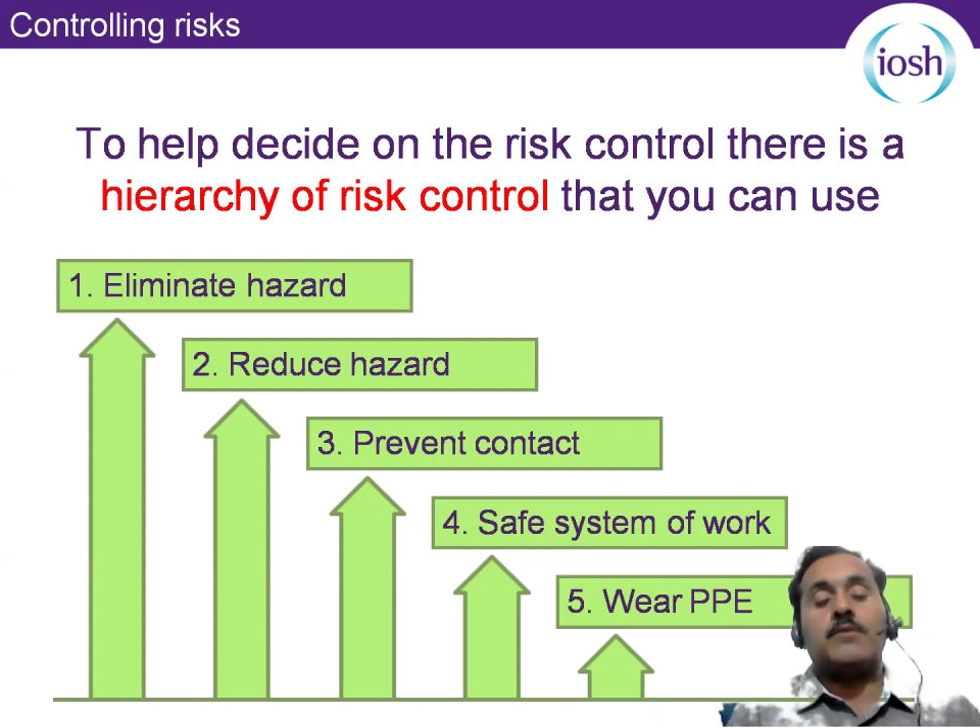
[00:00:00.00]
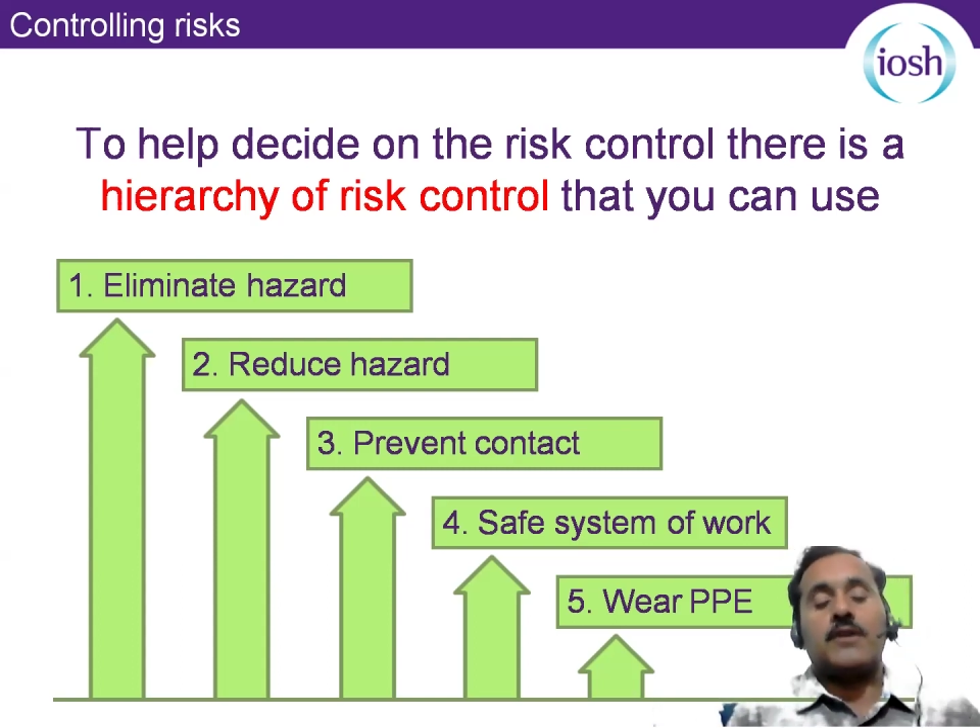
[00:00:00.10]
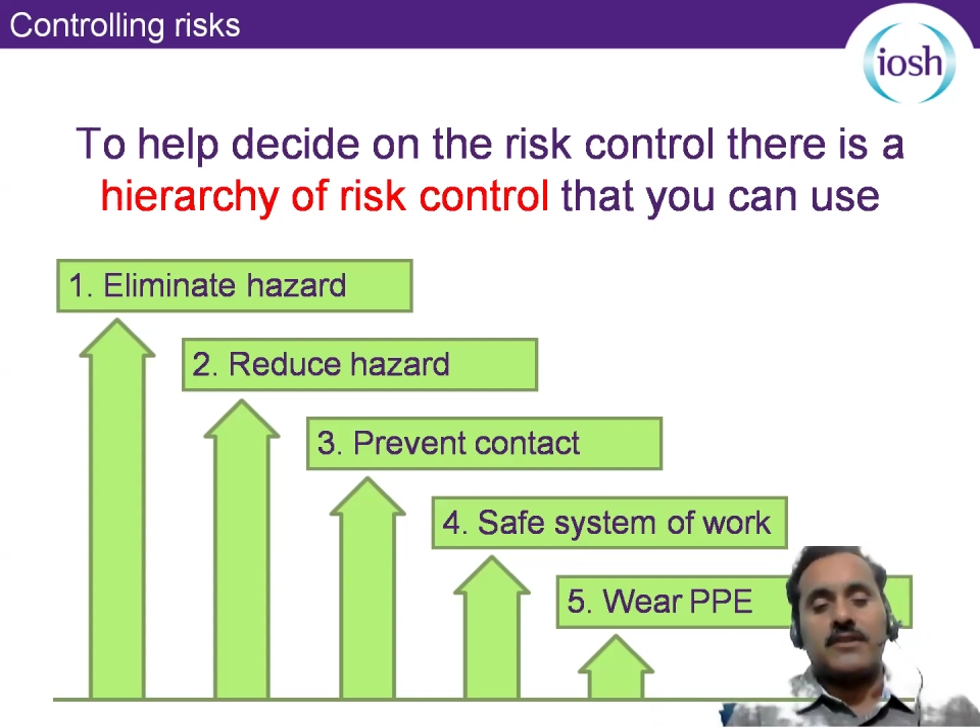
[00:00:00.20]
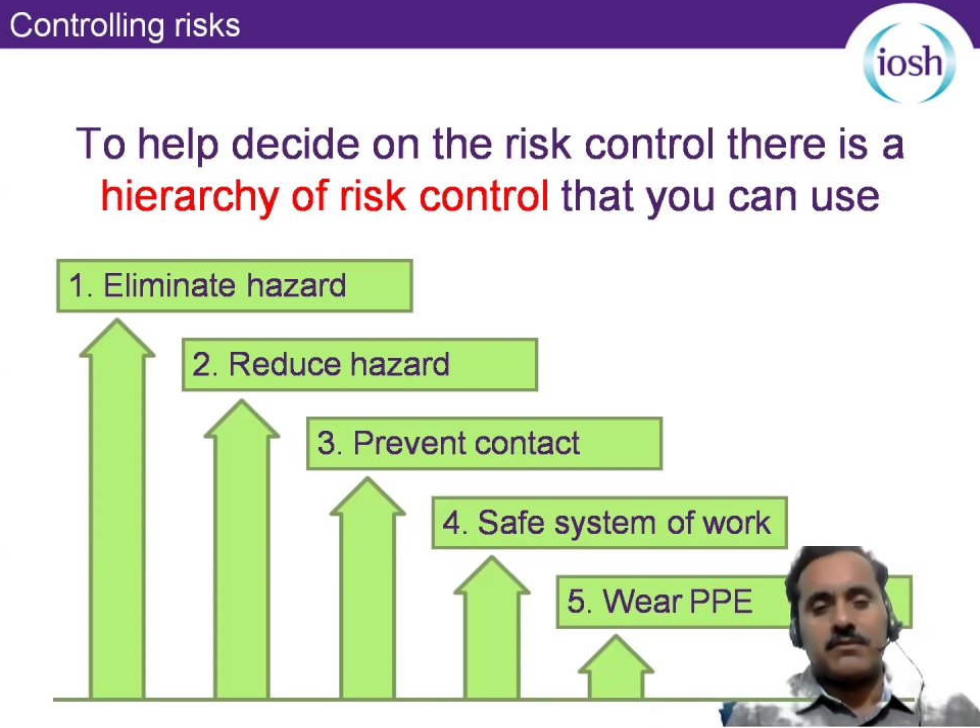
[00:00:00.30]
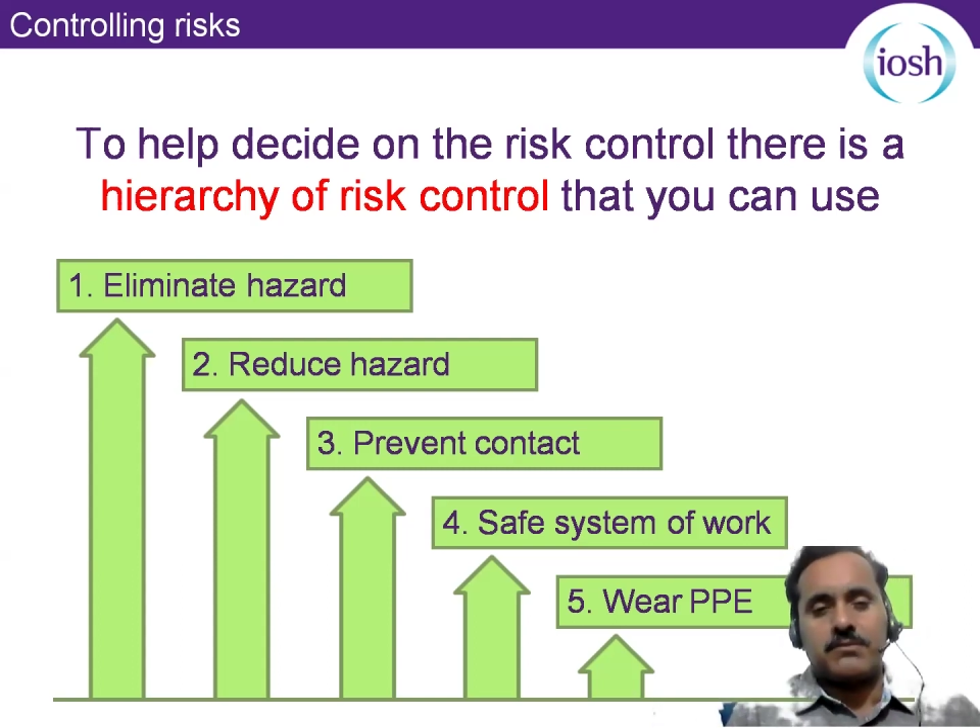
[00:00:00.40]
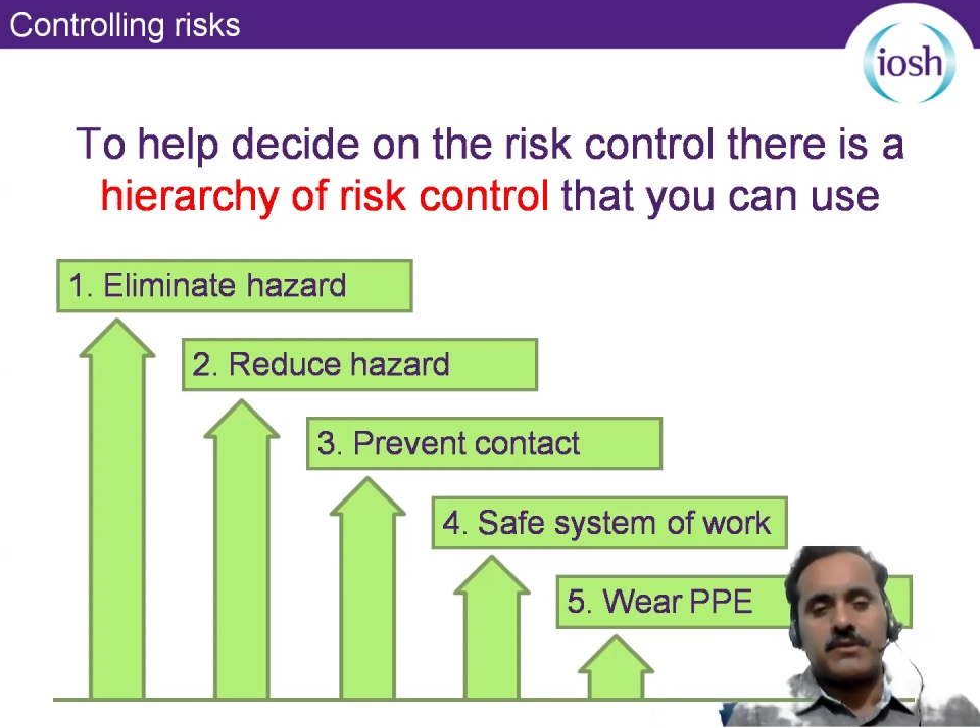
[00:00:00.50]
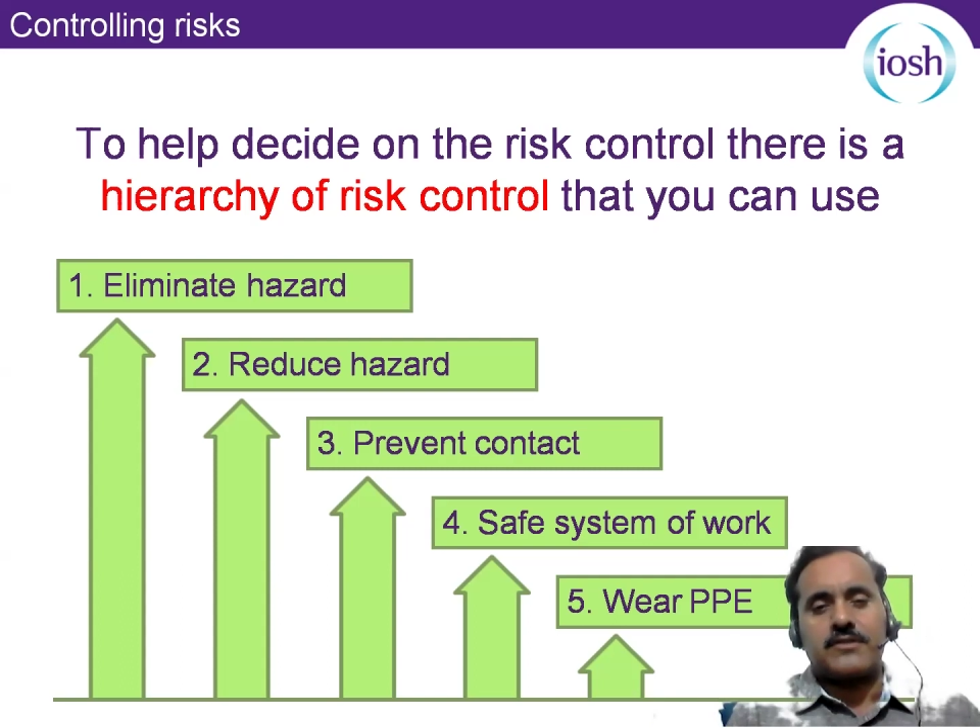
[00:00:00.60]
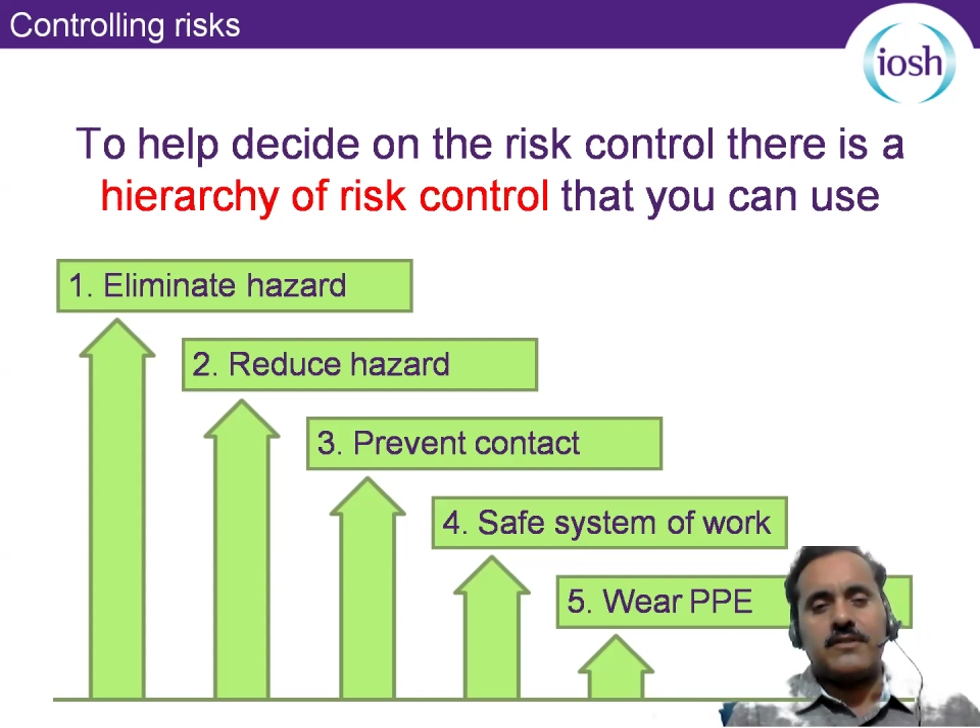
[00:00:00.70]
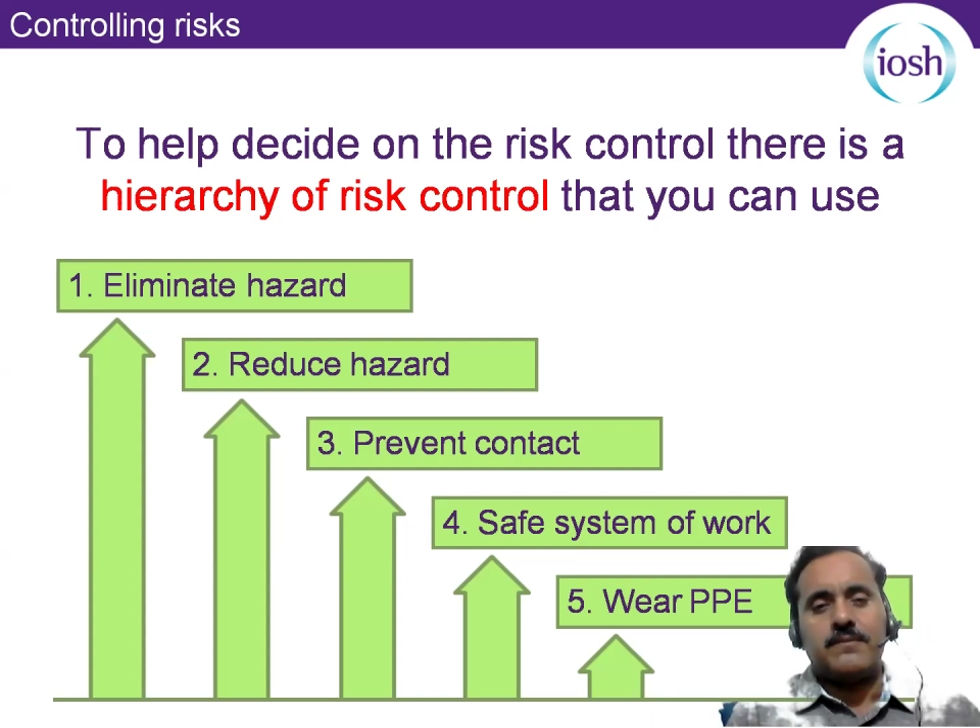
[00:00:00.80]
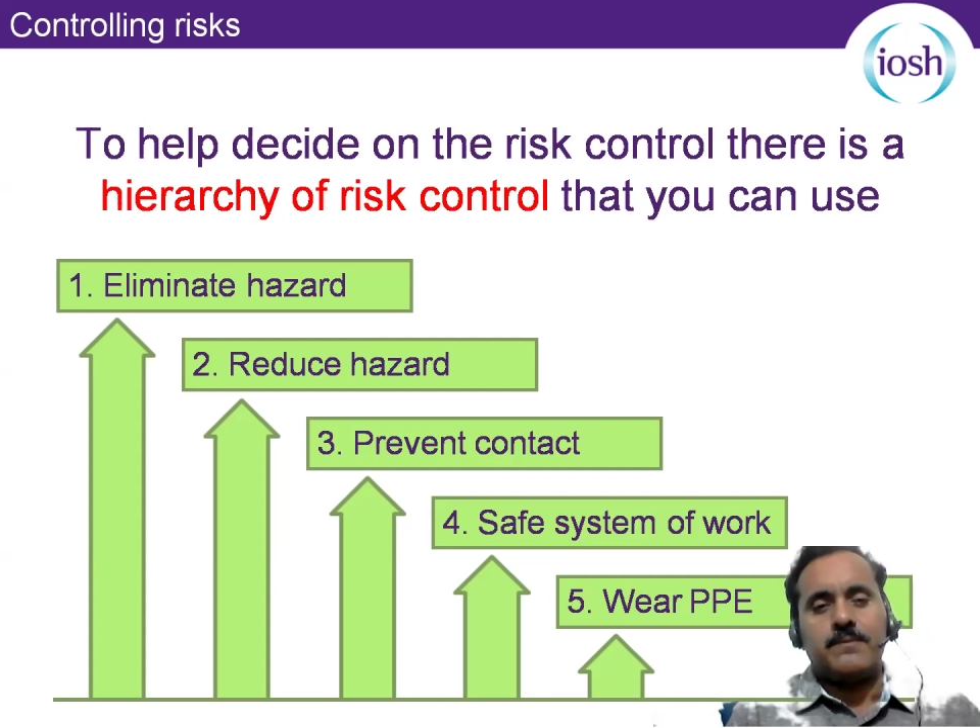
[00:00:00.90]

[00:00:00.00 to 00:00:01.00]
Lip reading: 100%.